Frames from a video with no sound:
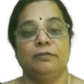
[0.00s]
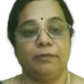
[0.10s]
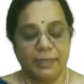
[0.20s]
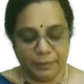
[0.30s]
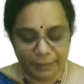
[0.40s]

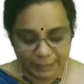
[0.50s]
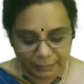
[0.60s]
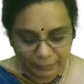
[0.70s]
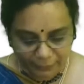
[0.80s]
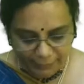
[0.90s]

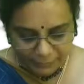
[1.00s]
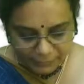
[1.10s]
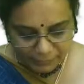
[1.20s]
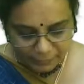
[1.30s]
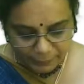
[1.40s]
fundamental
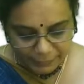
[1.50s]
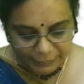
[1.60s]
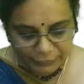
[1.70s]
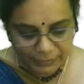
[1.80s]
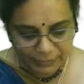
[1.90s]
rights, the
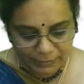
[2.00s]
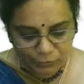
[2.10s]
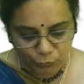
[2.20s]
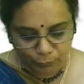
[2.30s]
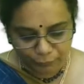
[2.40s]
limitations and
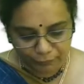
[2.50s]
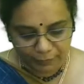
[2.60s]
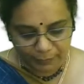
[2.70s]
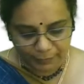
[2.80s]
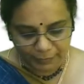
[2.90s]
scope of
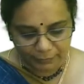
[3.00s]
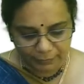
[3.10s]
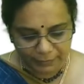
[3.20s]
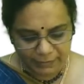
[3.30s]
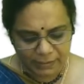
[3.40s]
fundamental
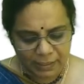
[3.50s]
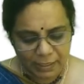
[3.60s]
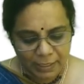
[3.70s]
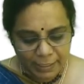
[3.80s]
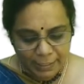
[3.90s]
rights.
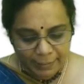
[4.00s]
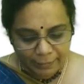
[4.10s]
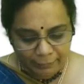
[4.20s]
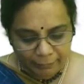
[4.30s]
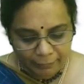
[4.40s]

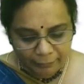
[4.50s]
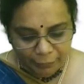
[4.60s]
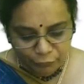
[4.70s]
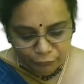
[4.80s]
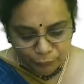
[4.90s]

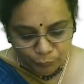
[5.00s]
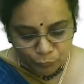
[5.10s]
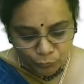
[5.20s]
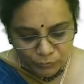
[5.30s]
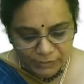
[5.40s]
One of the
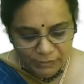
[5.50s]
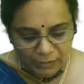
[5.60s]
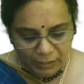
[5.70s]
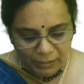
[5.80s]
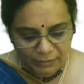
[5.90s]
most
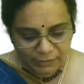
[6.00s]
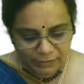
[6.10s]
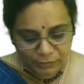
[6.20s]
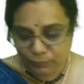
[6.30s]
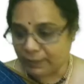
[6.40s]

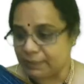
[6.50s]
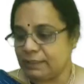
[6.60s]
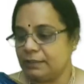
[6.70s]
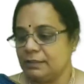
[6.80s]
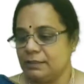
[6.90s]
asked
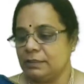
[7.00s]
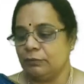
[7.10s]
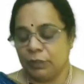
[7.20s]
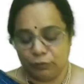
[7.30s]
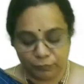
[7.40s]
questions,
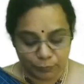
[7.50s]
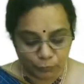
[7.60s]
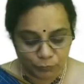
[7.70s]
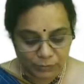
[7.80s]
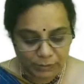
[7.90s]
one of the
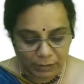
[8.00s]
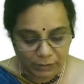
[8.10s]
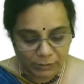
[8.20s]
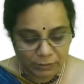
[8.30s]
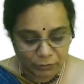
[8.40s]
most
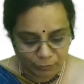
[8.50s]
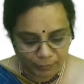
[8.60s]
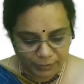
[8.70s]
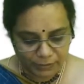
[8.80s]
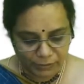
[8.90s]
asked
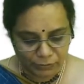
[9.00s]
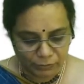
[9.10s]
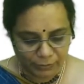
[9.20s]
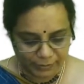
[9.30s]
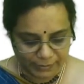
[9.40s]
topics in
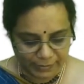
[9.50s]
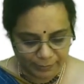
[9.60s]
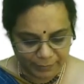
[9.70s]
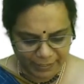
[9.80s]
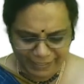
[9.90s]
your
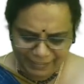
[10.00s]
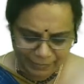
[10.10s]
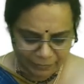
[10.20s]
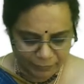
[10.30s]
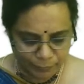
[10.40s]
exam,
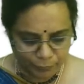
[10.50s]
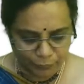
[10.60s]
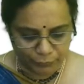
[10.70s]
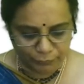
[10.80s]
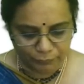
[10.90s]
any given
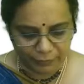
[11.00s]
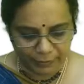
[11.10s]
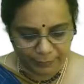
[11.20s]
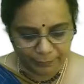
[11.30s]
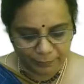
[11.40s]
point of
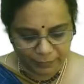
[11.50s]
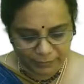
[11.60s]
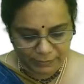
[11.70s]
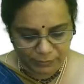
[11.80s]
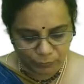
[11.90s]
time,
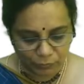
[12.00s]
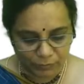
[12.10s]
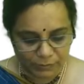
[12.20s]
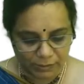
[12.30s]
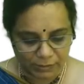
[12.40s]
this is
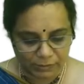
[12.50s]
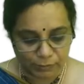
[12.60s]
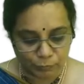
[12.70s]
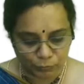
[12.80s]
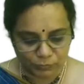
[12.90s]
what is asked
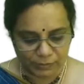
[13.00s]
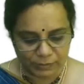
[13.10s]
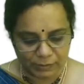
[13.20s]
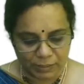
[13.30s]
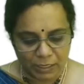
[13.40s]
the most.